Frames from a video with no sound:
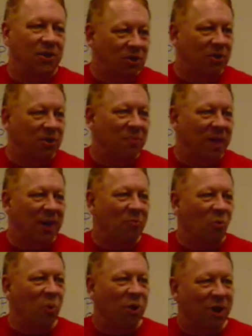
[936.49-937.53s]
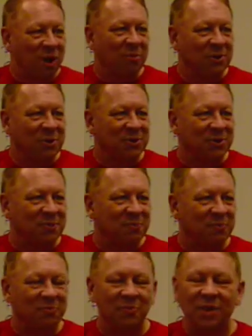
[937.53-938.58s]
you can make more numbers.
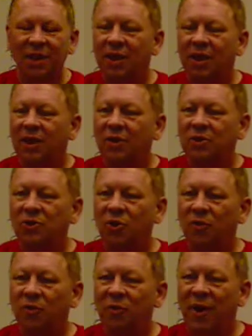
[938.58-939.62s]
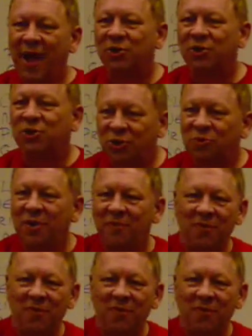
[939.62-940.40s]
So if you had 2 of